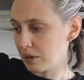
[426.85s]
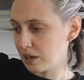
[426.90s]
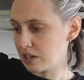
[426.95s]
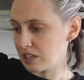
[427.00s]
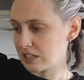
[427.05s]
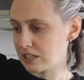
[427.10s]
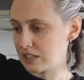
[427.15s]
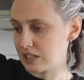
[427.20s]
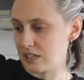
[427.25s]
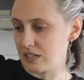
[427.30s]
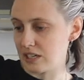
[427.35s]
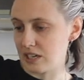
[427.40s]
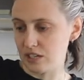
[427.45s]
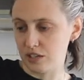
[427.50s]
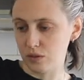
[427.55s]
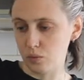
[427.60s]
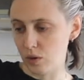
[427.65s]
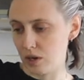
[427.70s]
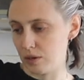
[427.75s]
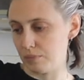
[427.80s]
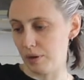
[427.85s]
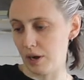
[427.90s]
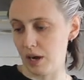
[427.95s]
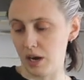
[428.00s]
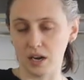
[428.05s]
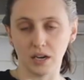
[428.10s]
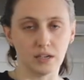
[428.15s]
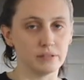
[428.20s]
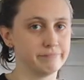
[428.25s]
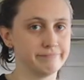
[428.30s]
princesses into one
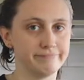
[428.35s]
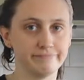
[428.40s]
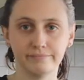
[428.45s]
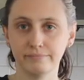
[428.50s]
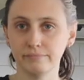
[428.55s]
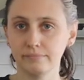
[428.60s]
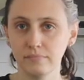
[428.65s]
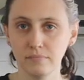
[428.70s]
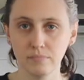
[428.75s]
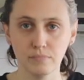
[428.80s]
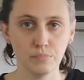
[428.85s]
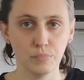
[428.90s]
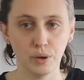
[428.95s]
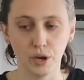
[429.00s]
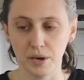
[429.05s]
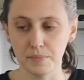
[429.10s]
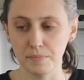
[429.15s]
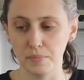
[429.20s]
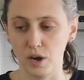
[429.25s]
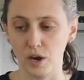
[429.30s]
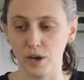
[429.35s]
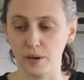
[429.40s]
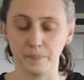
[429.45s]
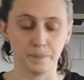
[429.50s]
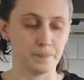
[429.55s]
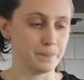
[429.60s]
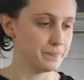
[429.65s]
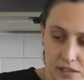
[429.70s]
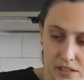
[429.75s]
pot, put in Pon.